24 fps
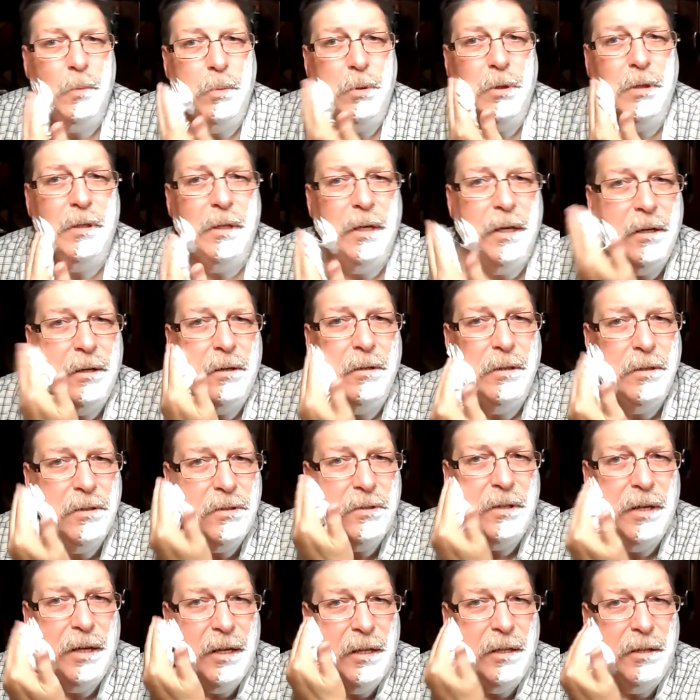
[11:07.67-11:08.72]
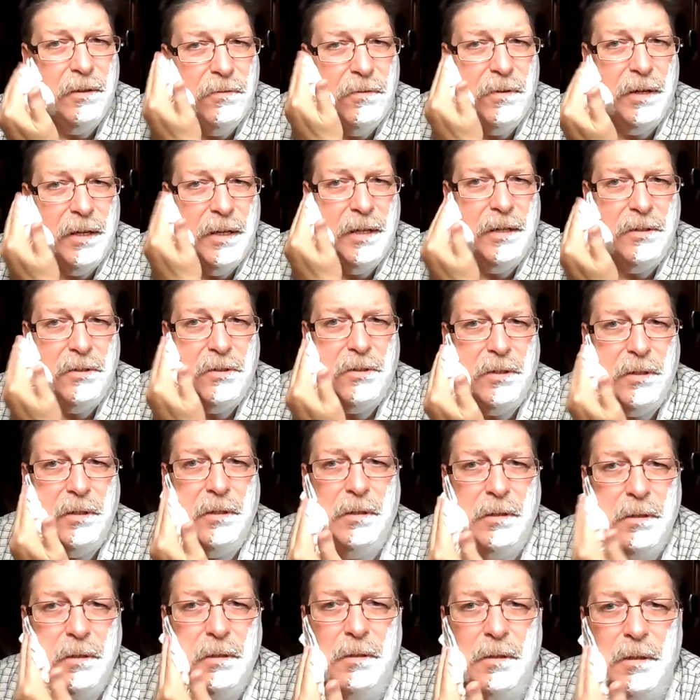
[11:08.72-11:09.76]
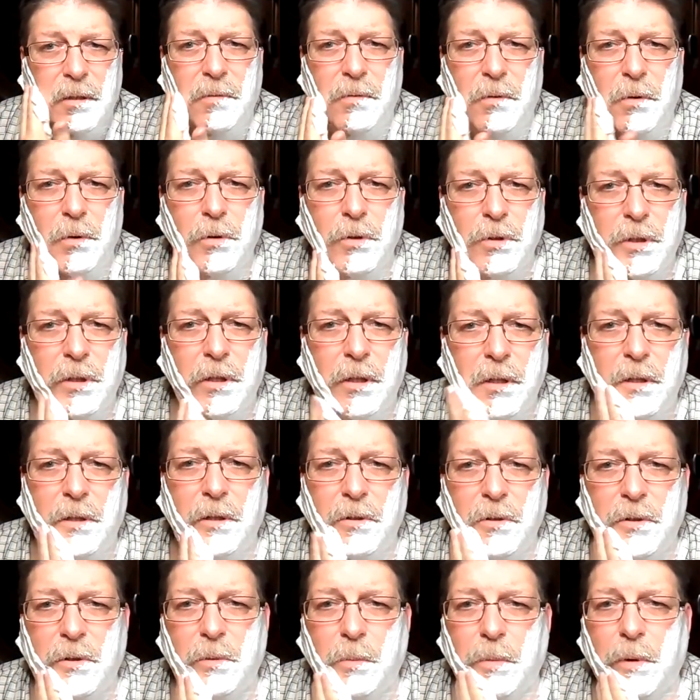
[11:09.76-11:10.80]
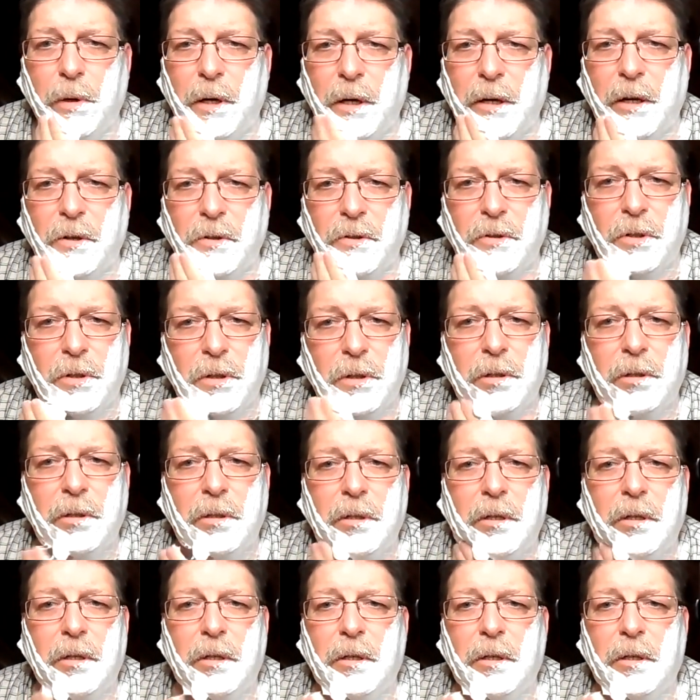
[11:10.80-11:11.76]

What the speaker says: We'll put that on this side of the face. And of course, didn't use a brush.